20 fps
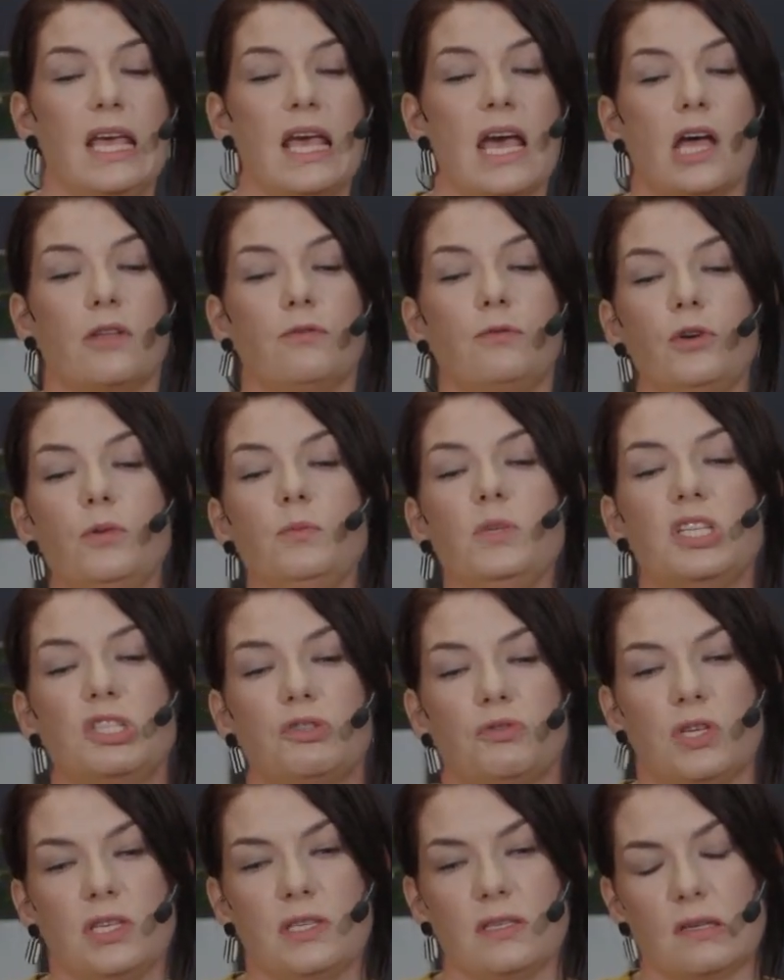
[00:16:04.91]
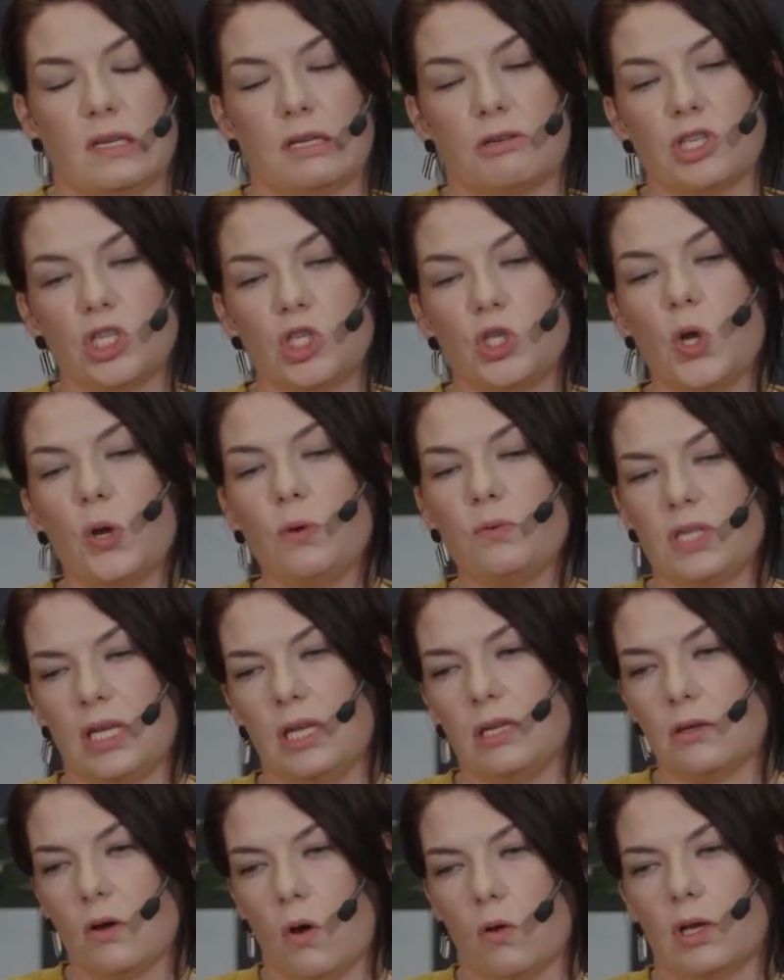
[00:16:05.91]
And from that reason, there is no
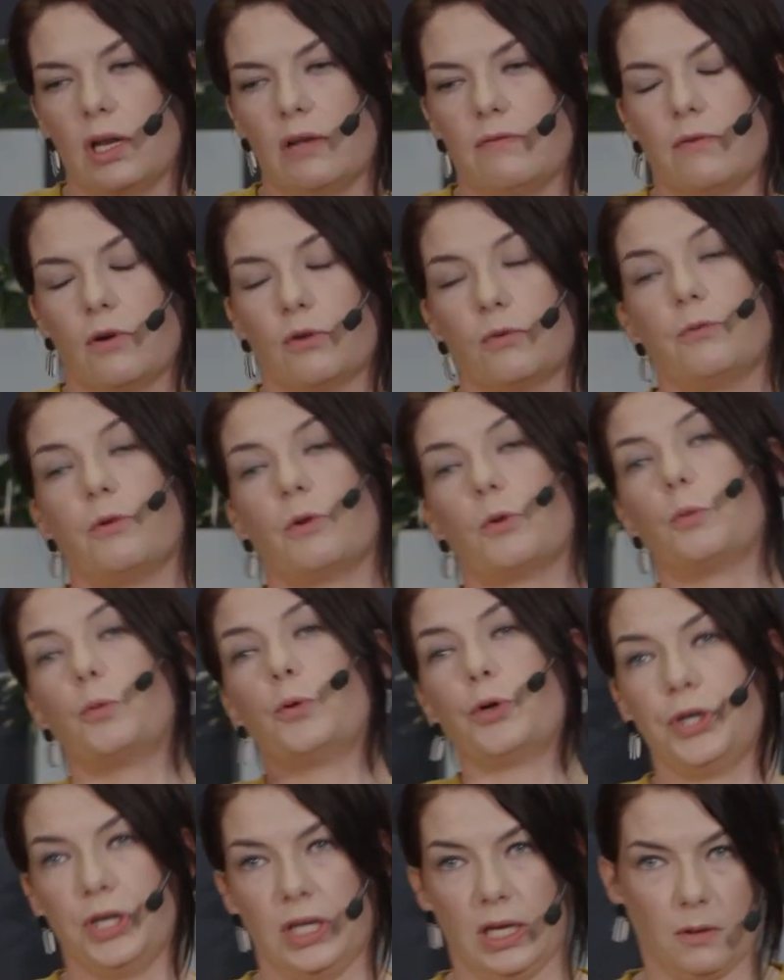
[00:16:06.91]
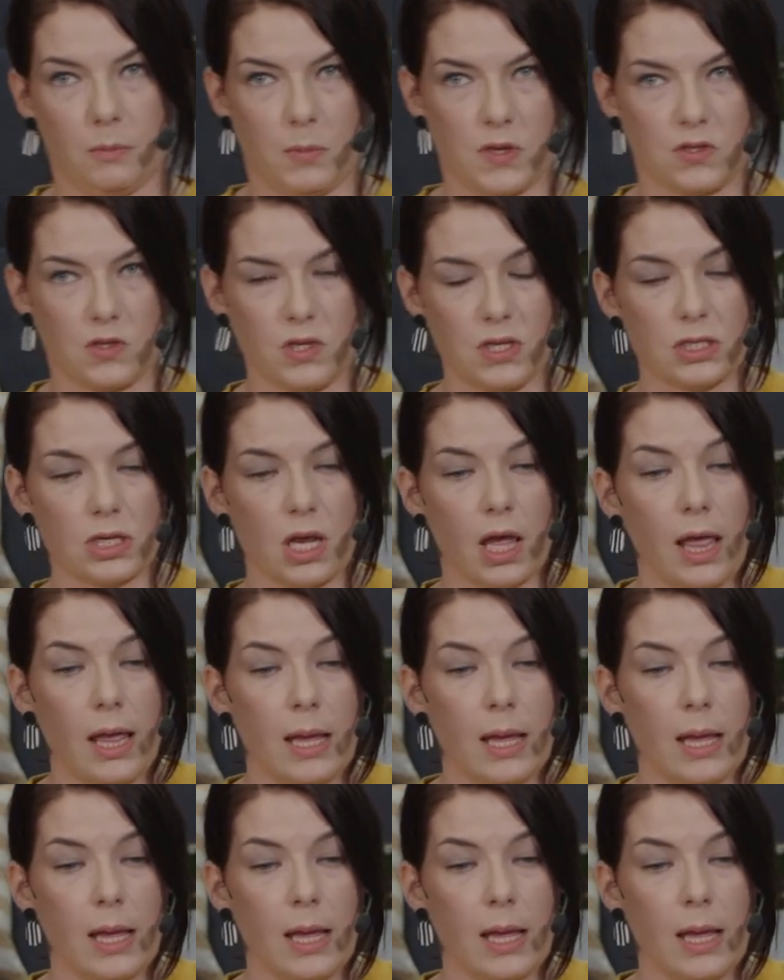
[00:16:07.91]
need only for forwarding message,